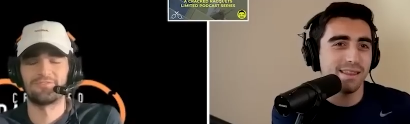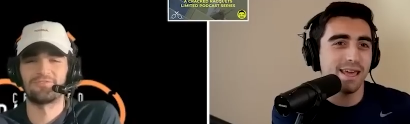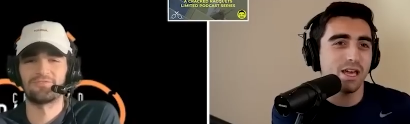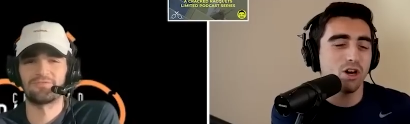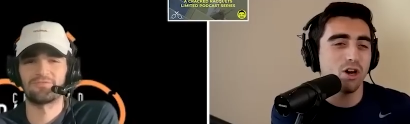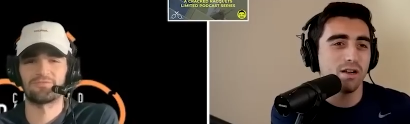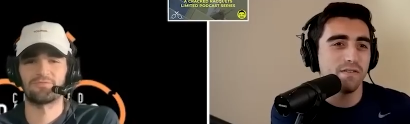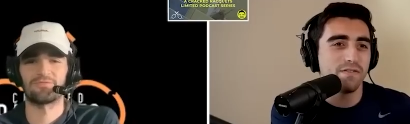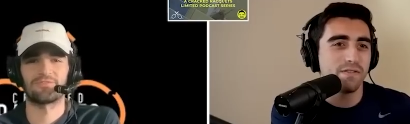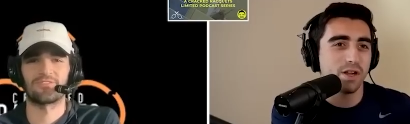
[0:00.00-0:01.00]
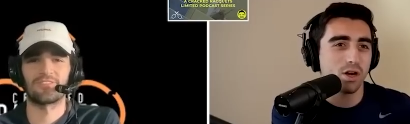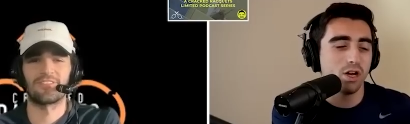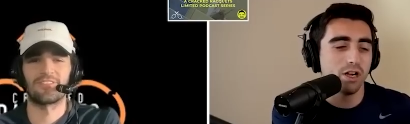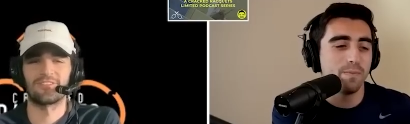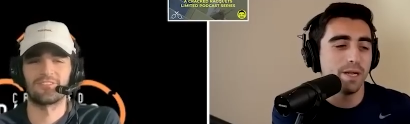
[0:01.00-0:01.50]
Speaker 1: they could have. There
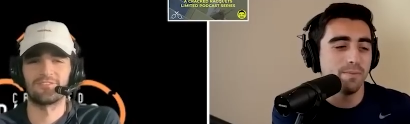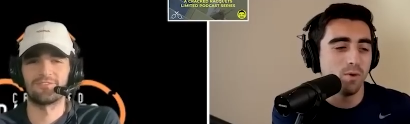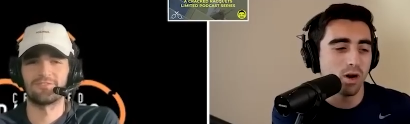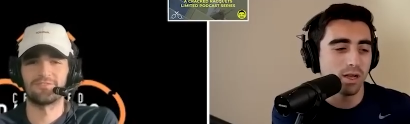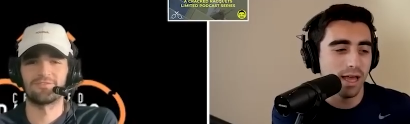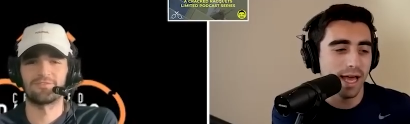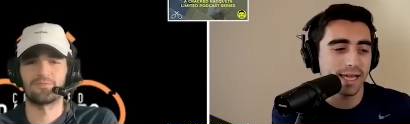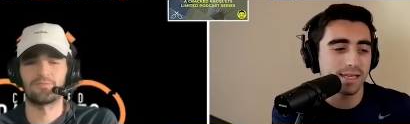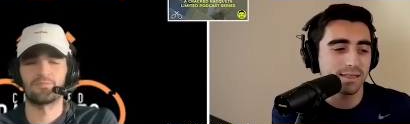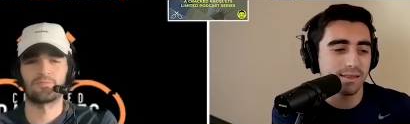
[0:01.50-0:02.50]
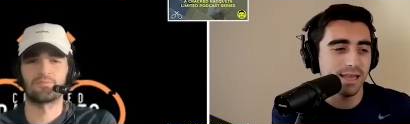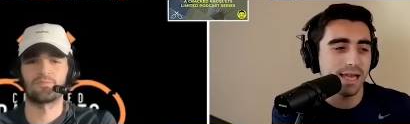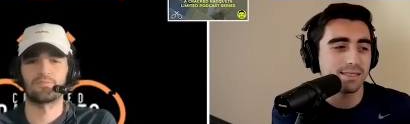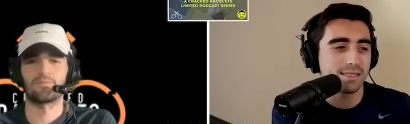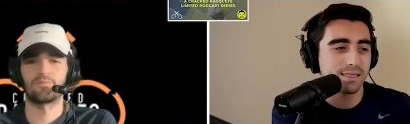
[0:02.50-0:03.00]
could have been more like,
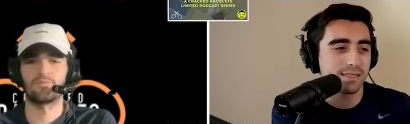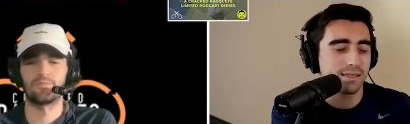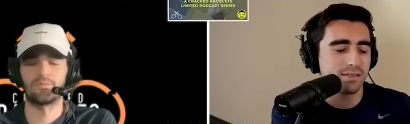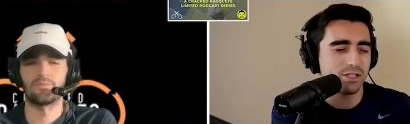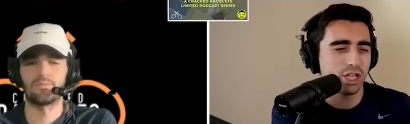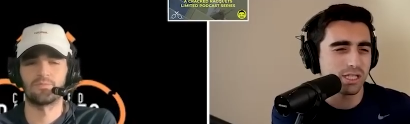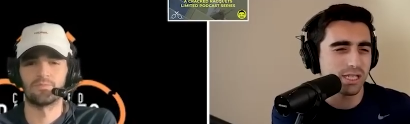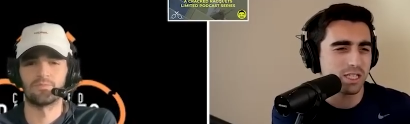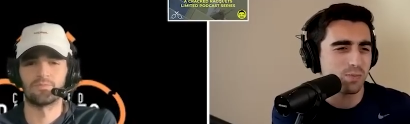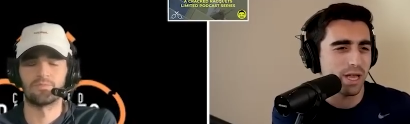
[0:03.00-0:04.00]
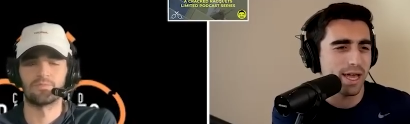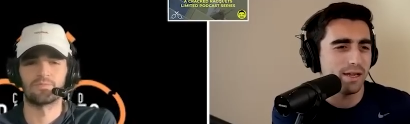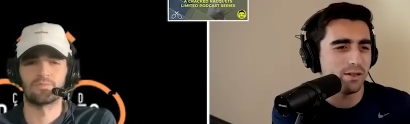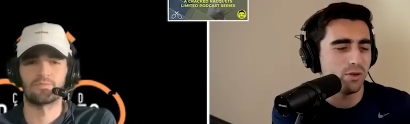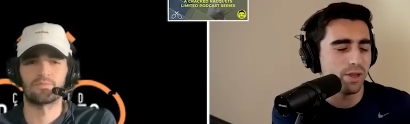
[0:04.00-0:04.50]
let's just explain
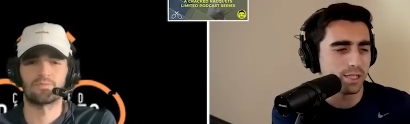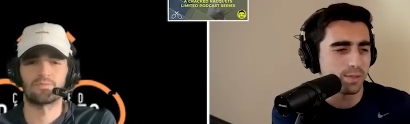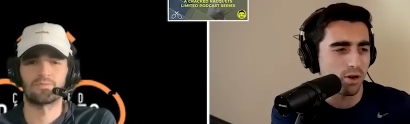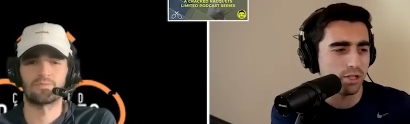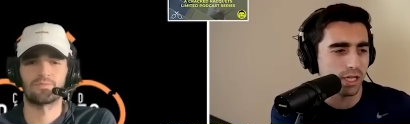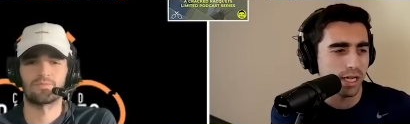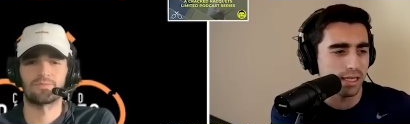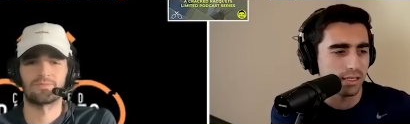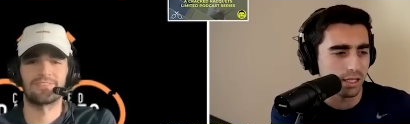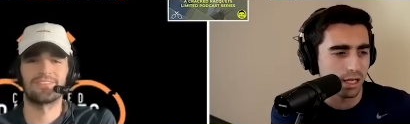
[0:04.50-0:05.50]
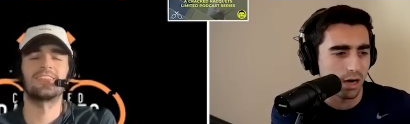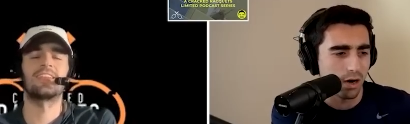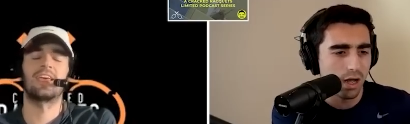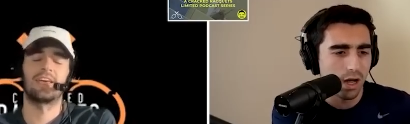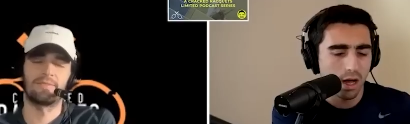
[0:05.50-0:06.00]
who this person is. You know. Yeah
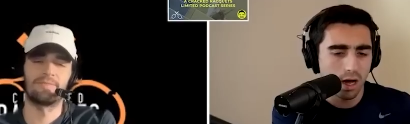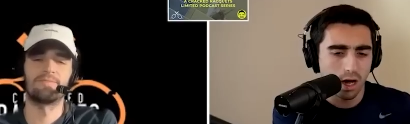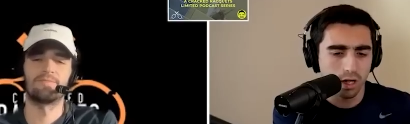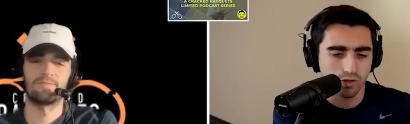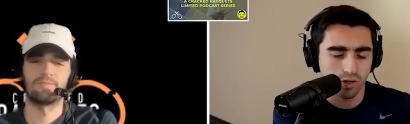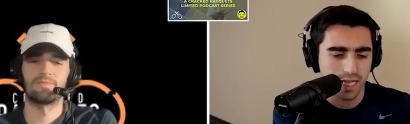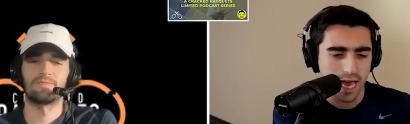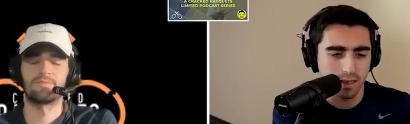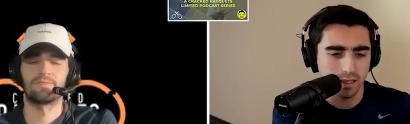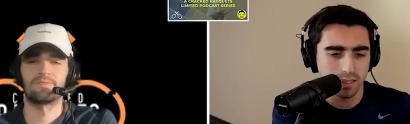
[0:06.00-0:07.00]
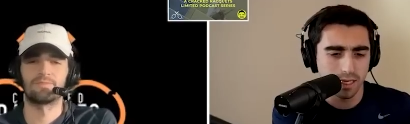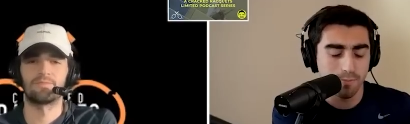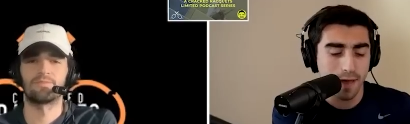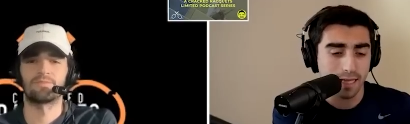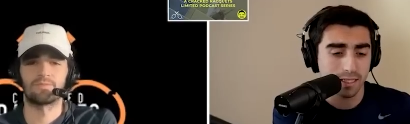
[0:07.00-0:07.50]
ultra talented,
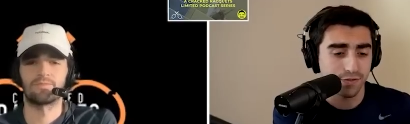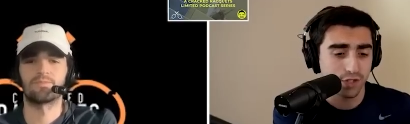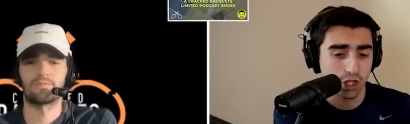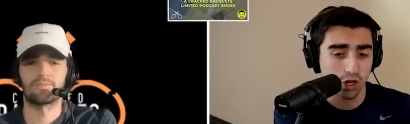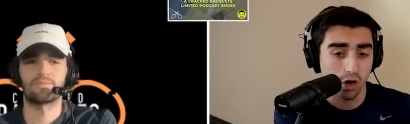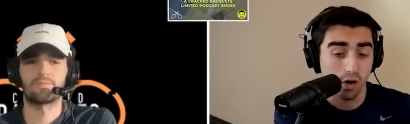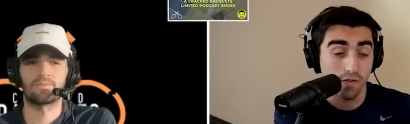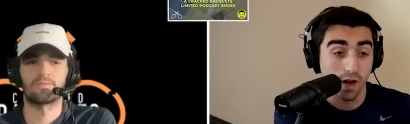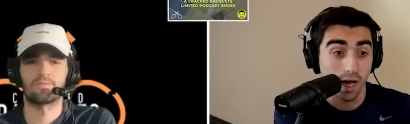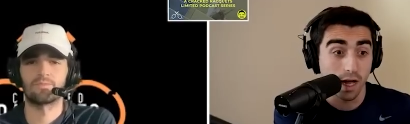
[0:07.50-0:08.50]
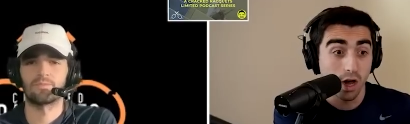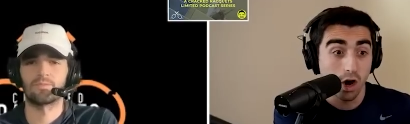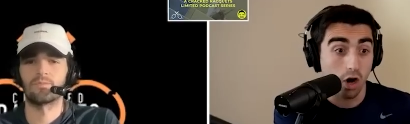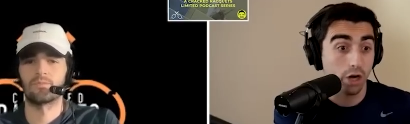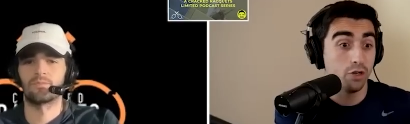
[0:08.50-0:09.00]
massive serve, uh,
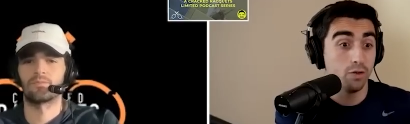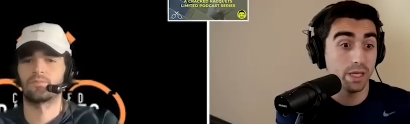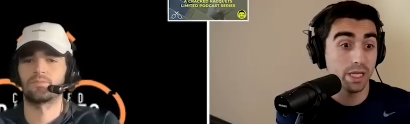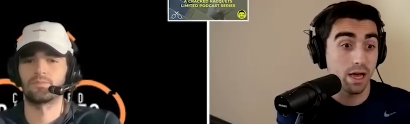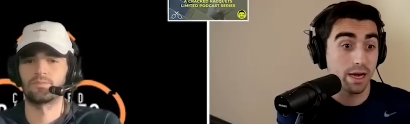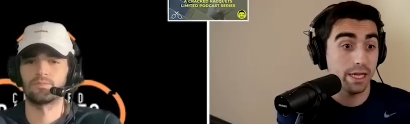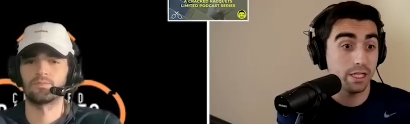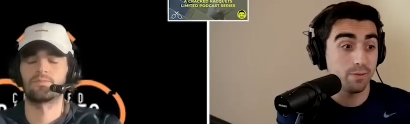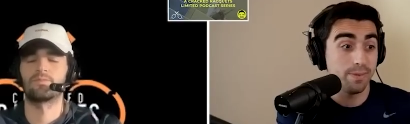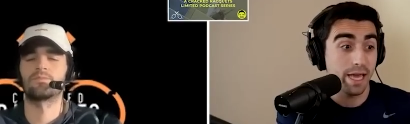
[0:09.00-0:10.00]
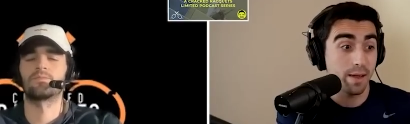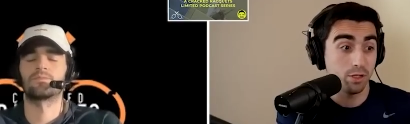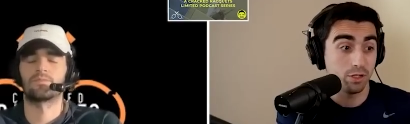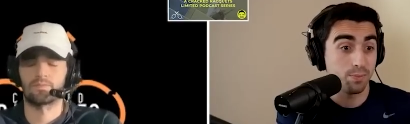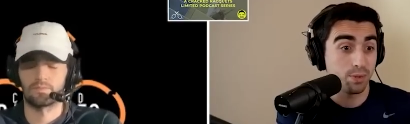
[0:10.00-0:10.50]
arguably lucky to be able
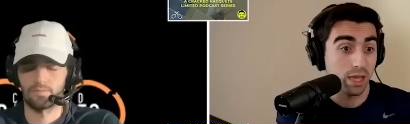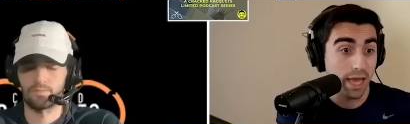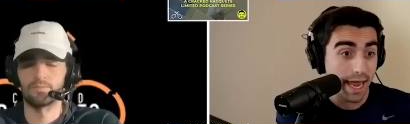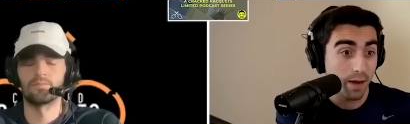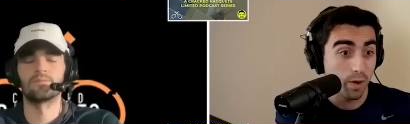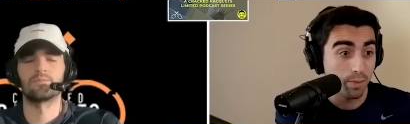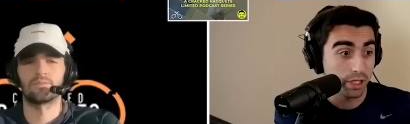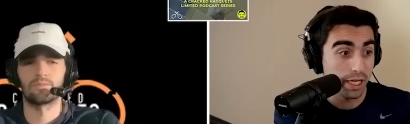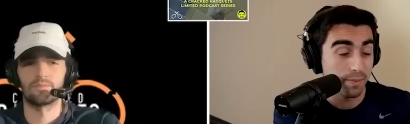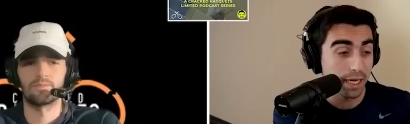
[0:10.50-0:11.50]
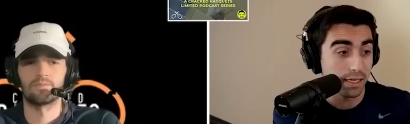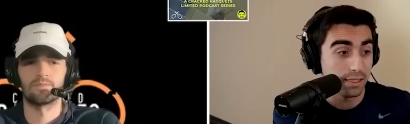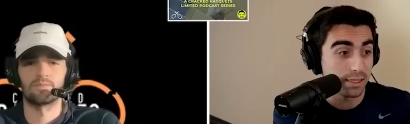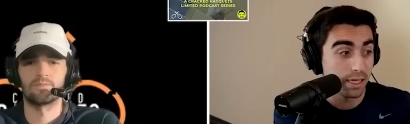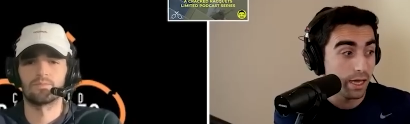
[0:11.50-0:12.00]
to play Wimbledon
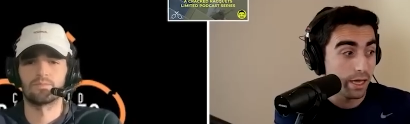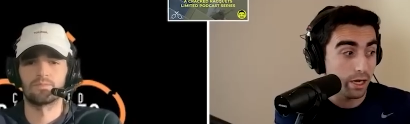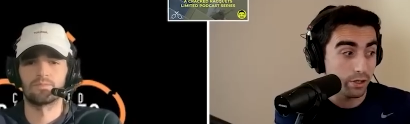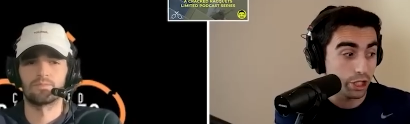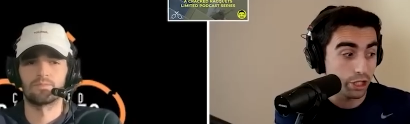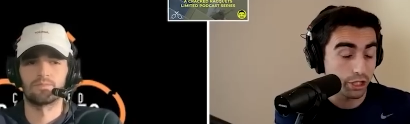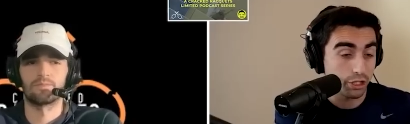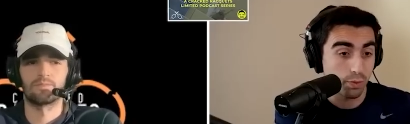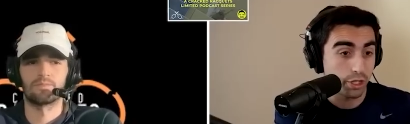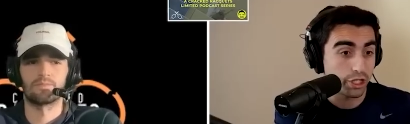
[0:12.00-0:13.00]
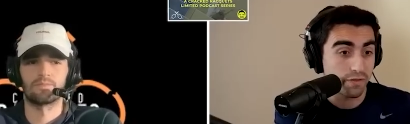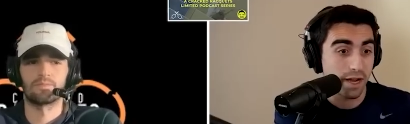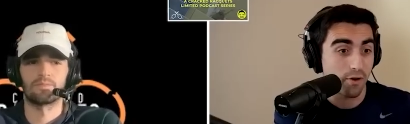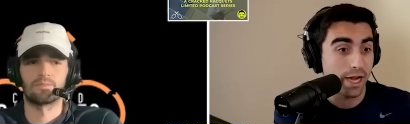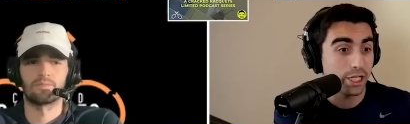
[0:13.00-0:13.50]
because, you know, she just switched
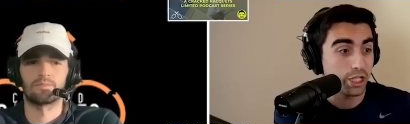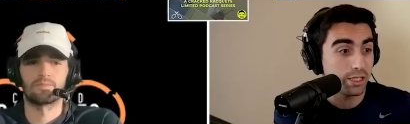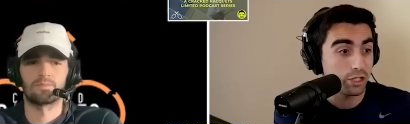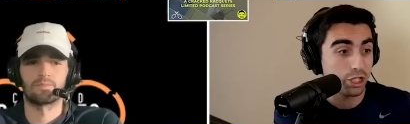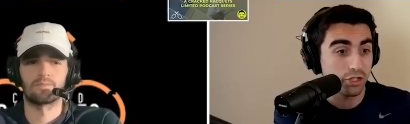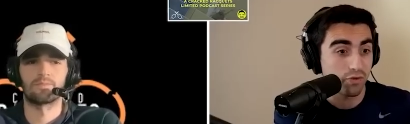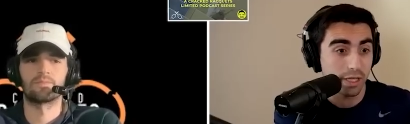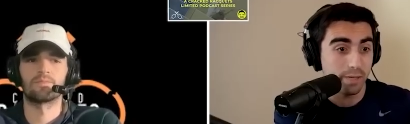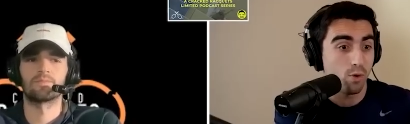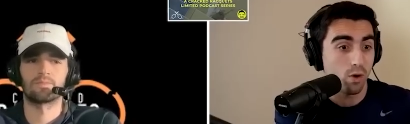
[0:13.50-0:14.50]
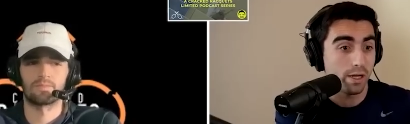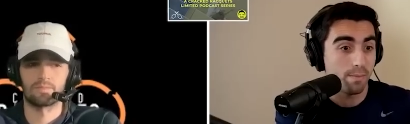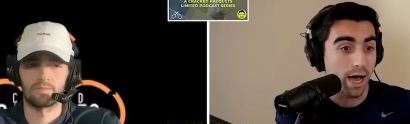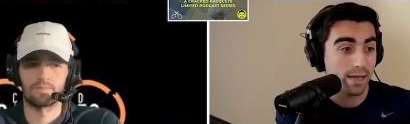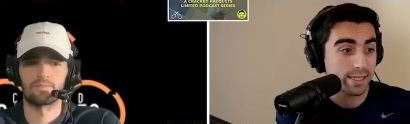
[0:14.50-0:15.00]
federations. She's really born in
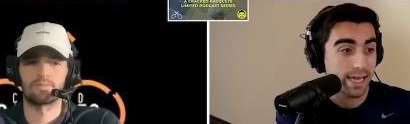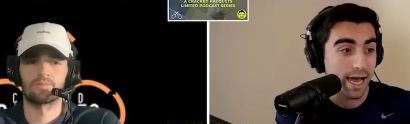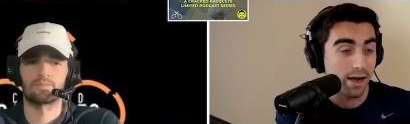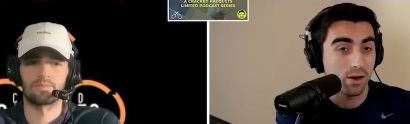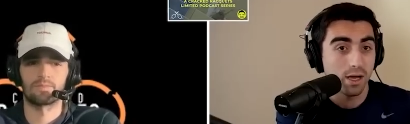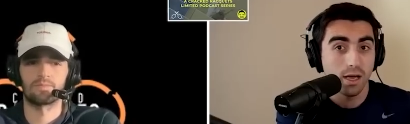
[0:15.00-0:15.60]
Moscow,